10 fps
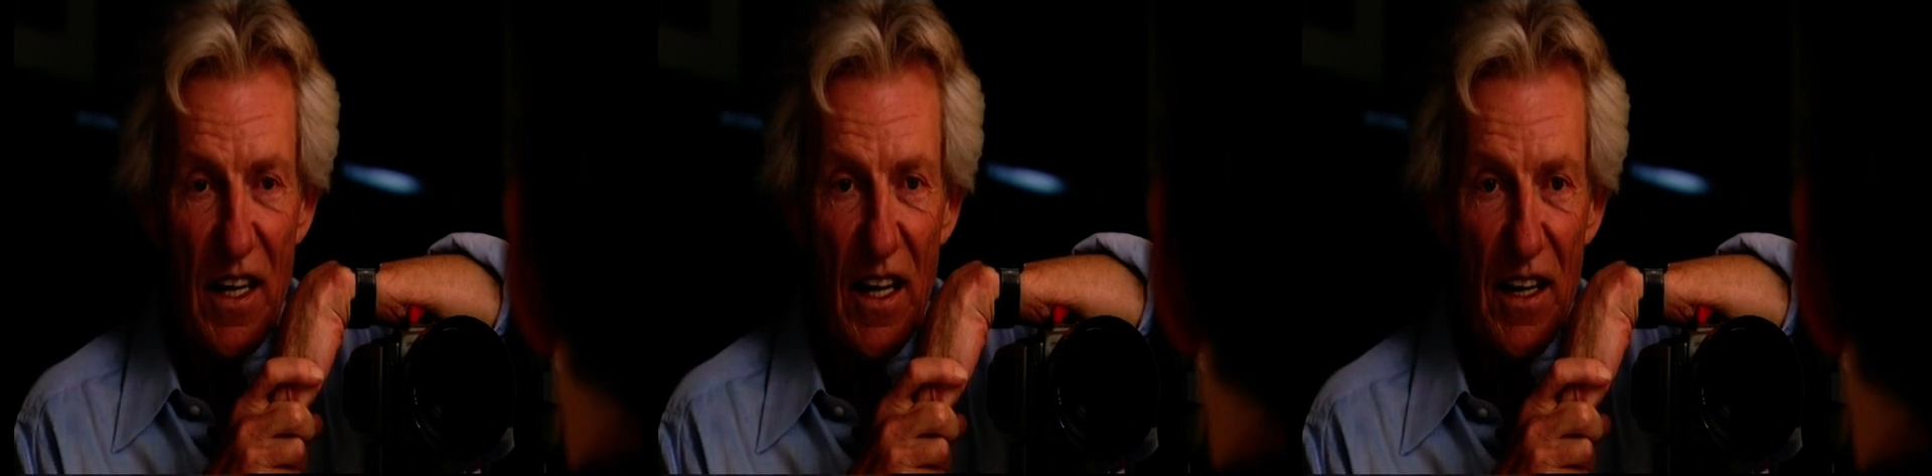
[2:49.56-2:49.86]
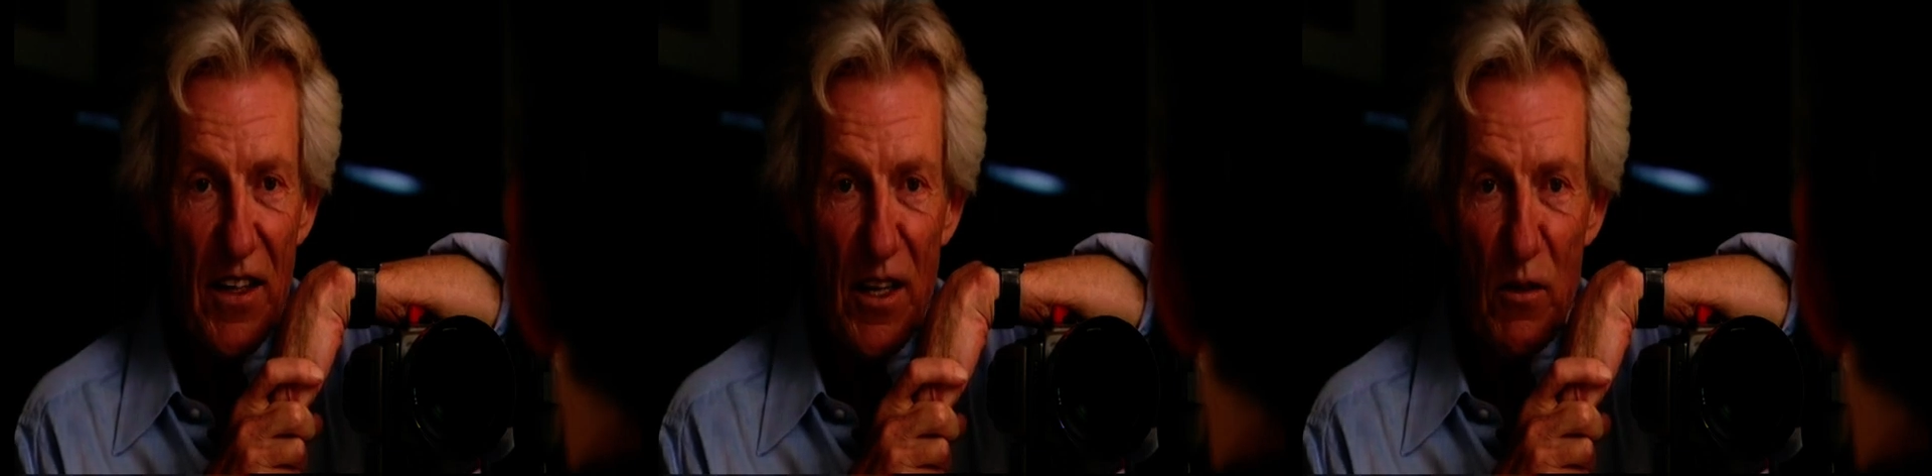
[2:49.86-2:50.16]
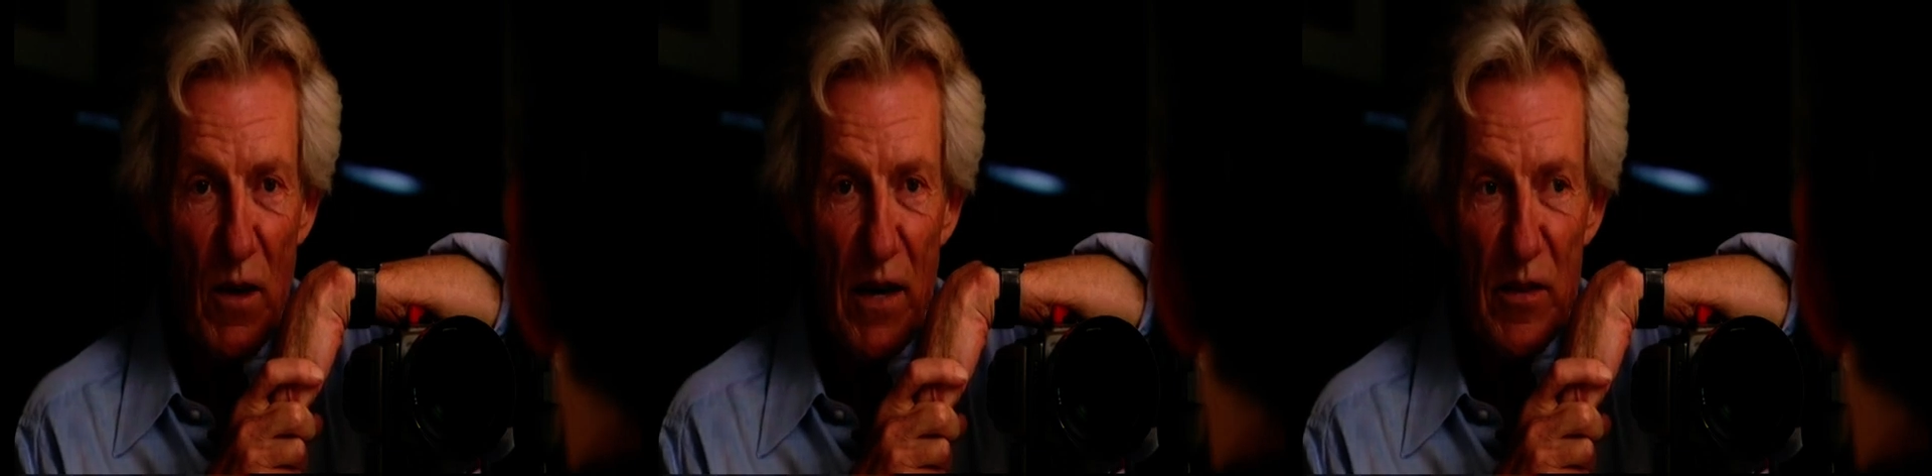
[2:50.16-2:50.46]
And in a
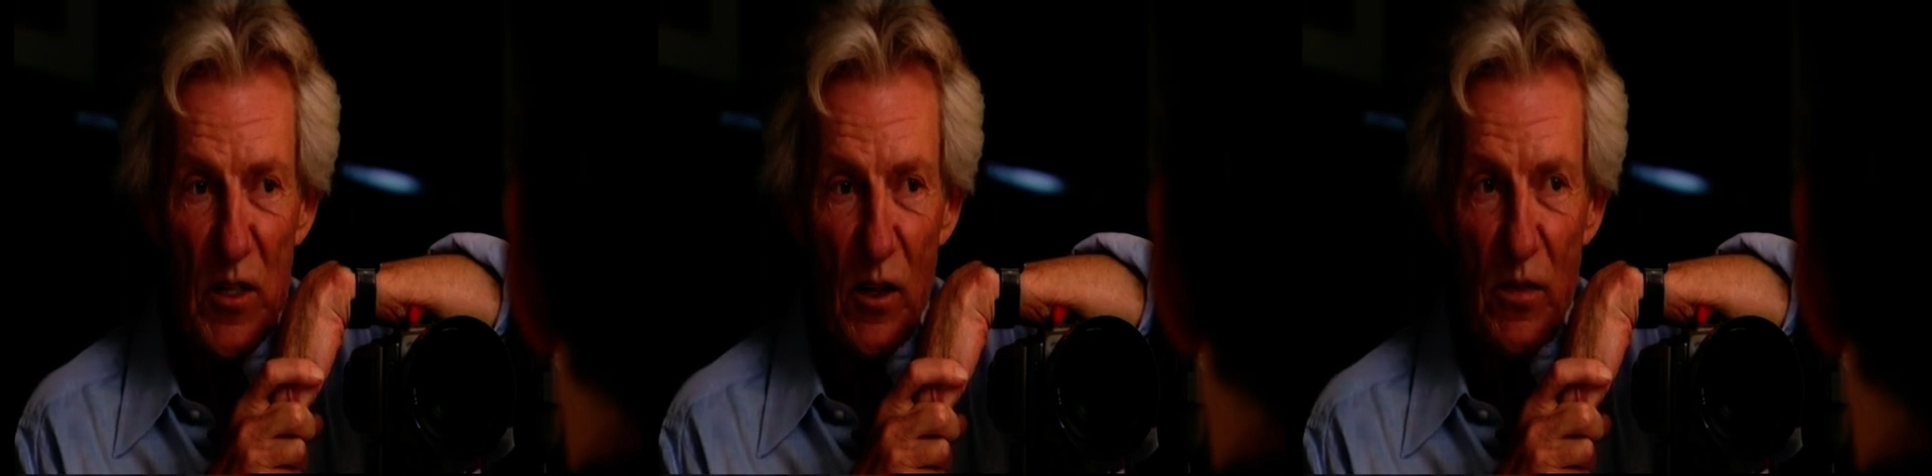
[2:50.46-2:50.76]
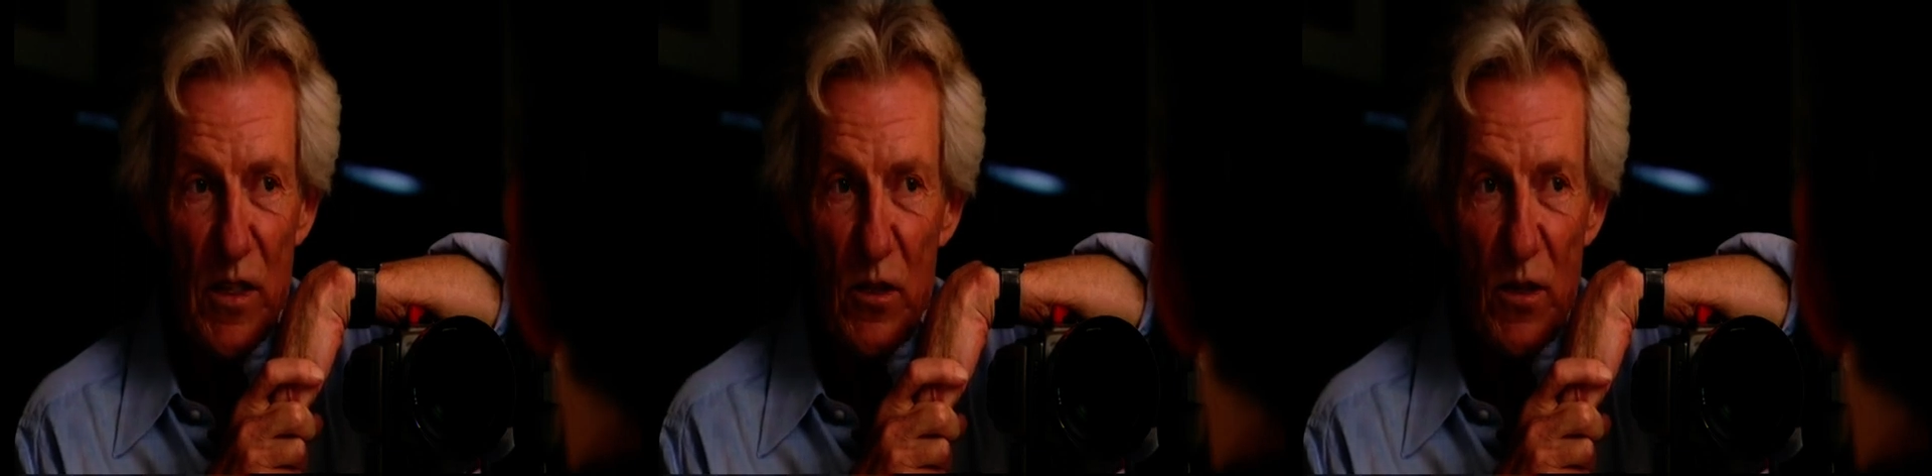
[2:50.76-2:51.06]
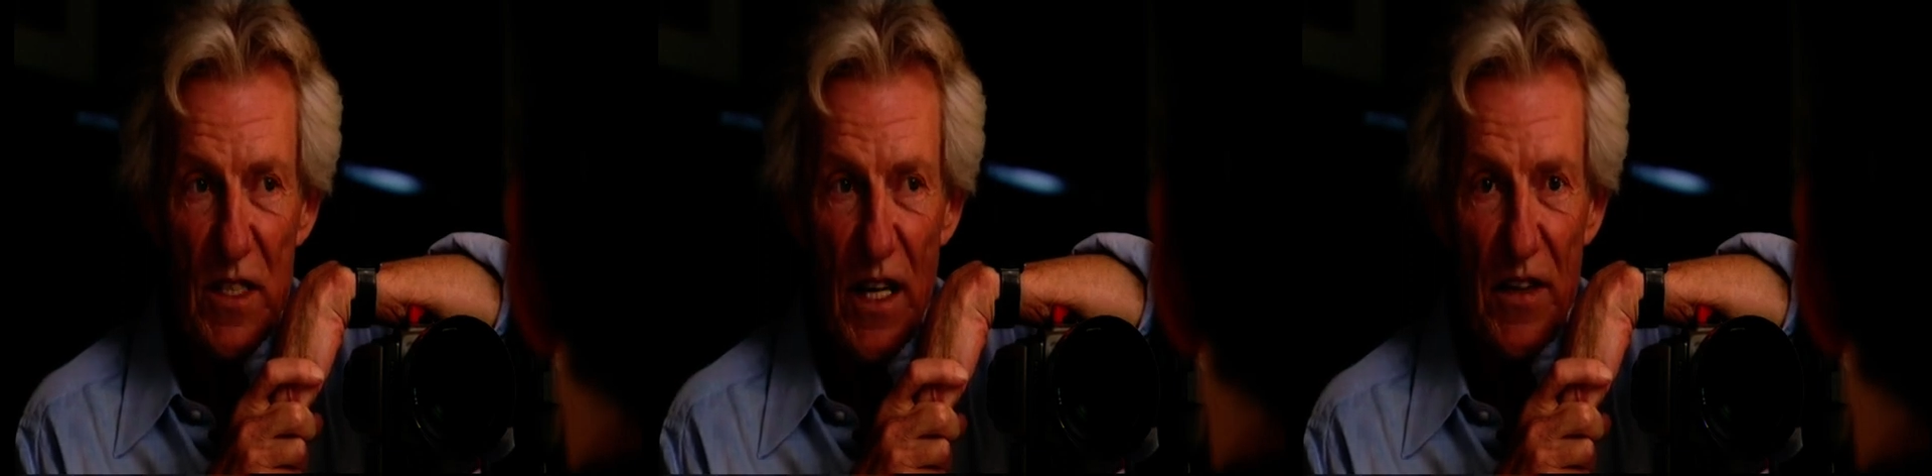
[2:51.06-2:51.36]
way, photography has
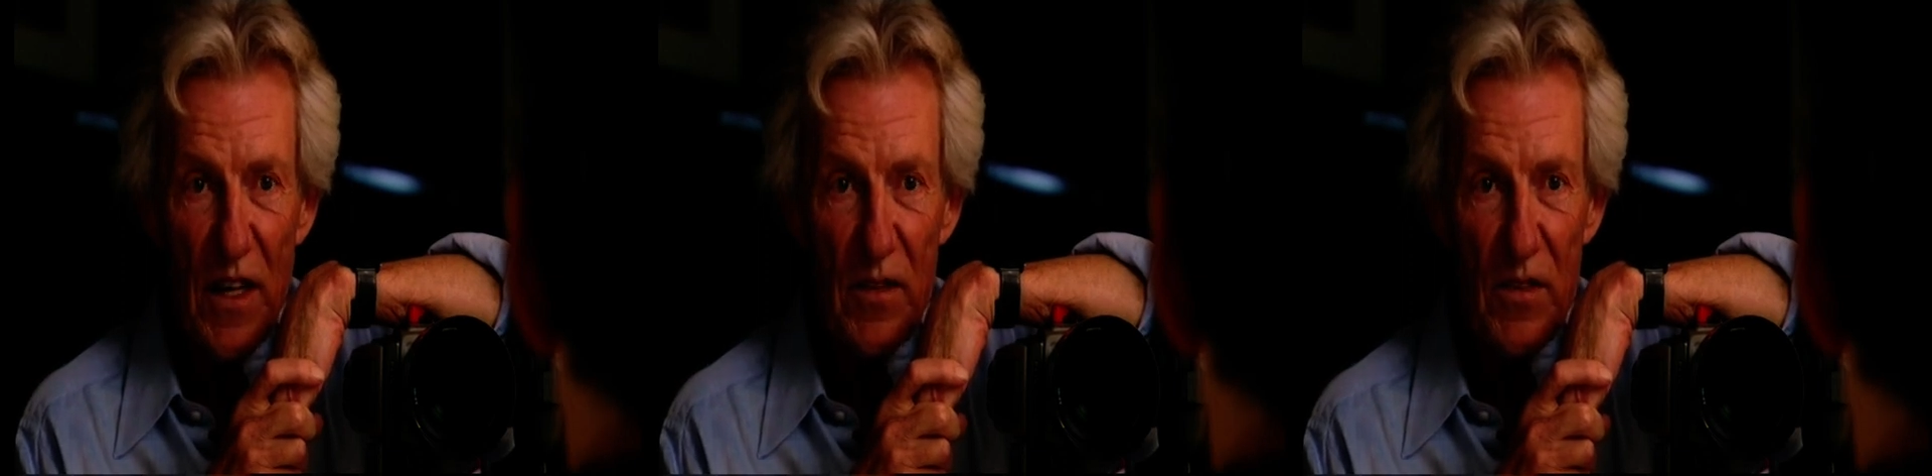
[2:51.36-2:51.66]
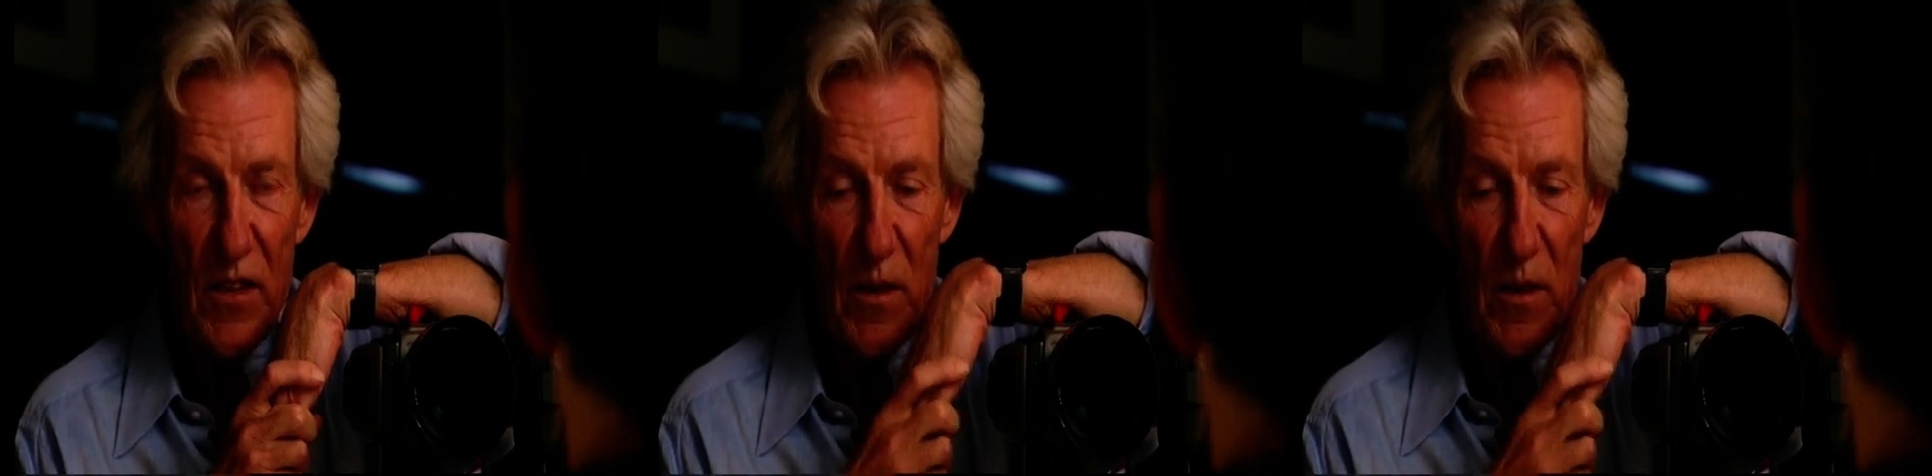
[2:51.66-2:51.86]
always had that